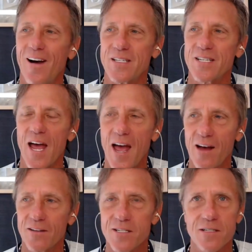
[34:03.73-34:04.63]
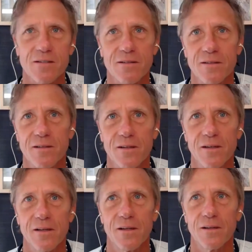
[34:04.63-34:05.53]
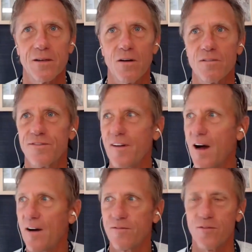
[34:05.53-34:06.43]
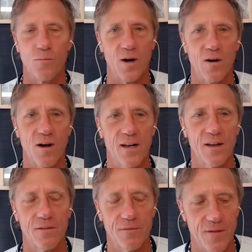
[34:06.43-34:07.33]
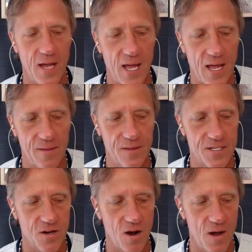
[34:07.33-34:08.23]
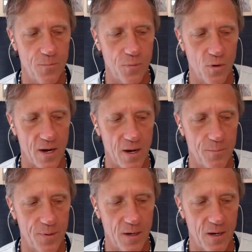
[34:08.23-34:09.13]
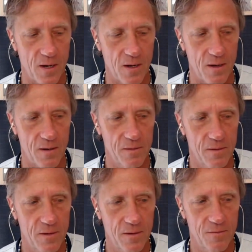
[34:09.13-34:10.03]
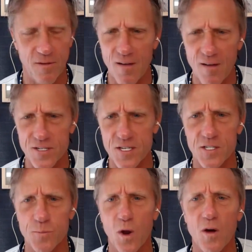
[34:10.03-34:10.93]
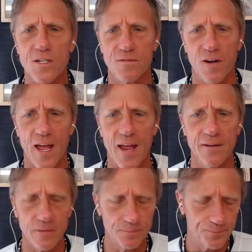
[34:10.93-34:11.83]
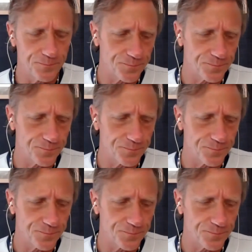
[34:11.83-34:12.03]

um, there's a house not far from where I live, and this guy bought up uh, five or six blocks of land,